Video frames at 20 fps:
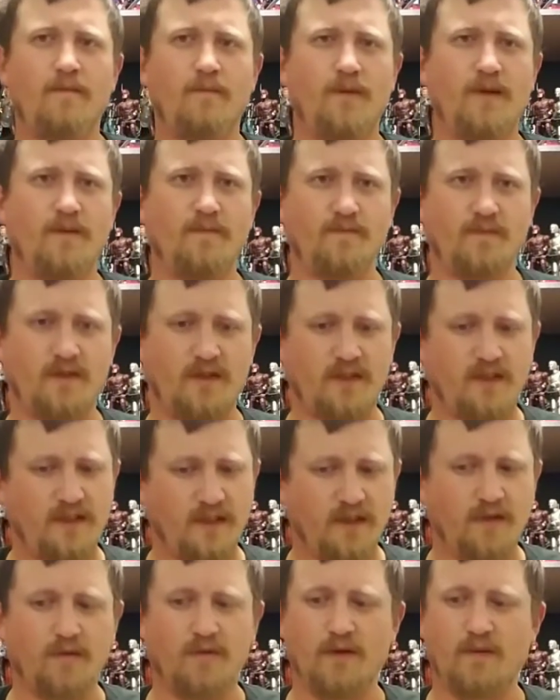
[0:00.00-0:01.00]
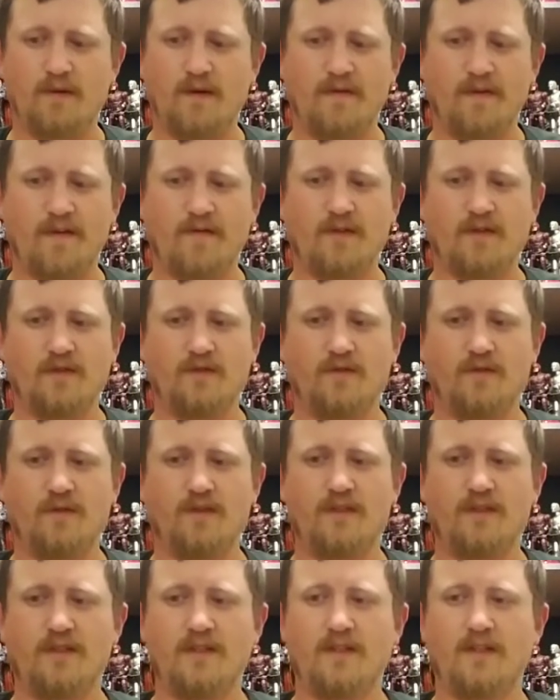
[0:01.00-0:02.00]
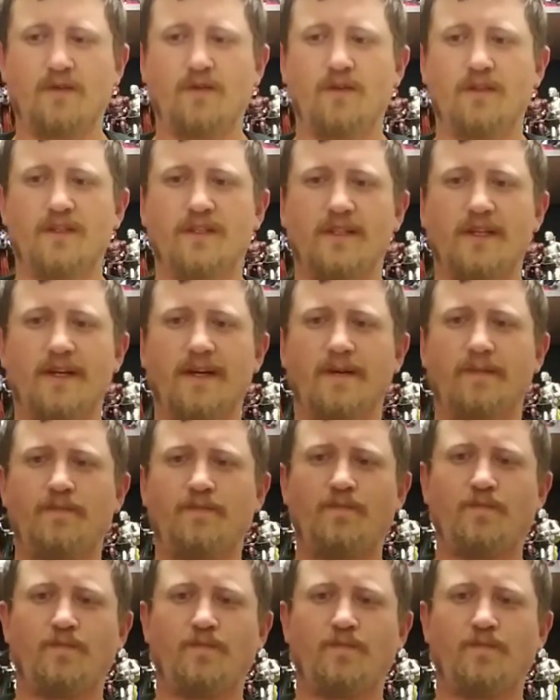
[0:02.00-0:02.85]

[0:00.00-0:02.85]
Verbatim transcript: But still one of my favorite stories, till this day.